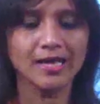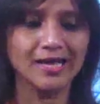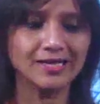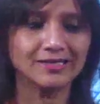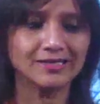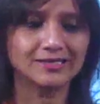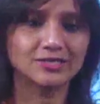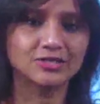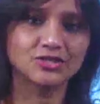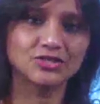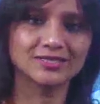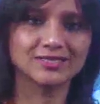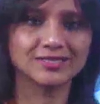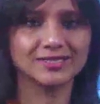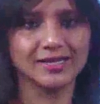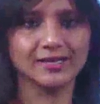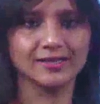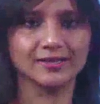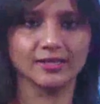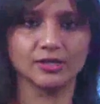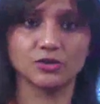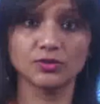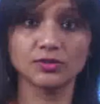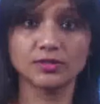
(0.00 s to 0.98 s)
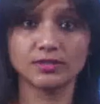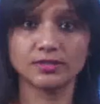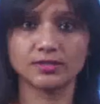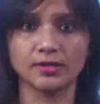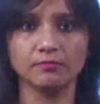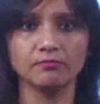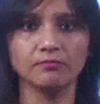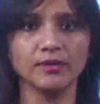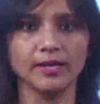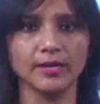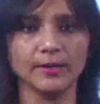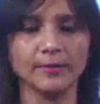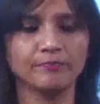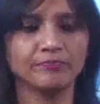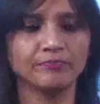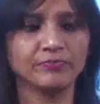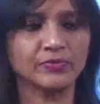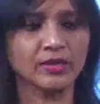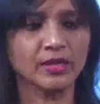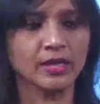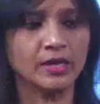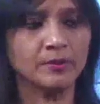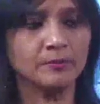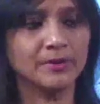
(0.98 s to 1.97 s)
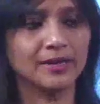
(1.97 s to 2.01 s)
it's just like that, you are stumbling
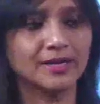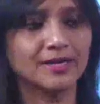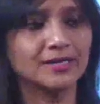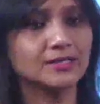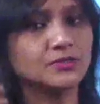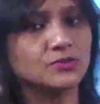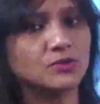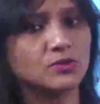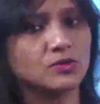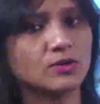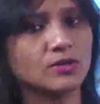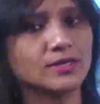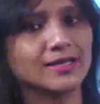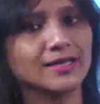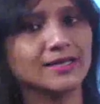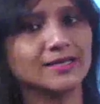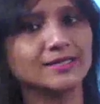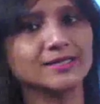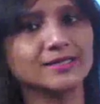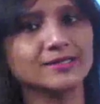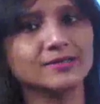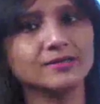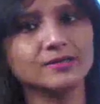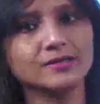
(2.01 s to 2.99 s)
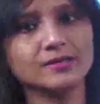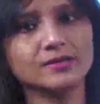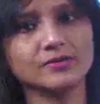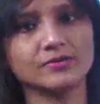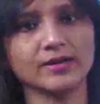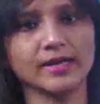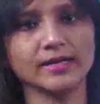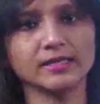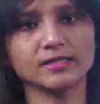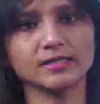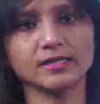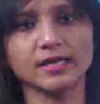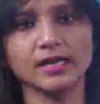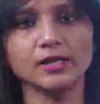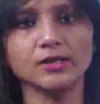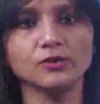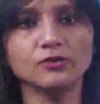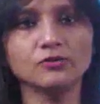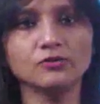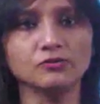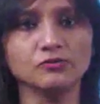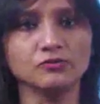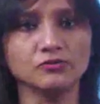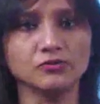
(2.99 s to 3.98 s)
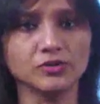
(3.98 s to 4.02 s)
because you are not getting the right kind
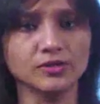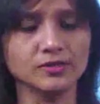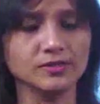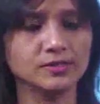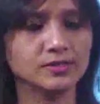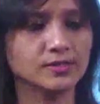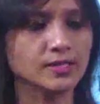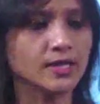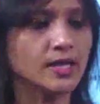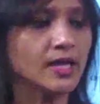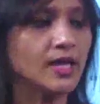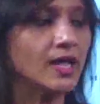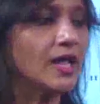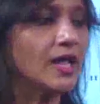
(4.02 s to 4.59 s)
of words.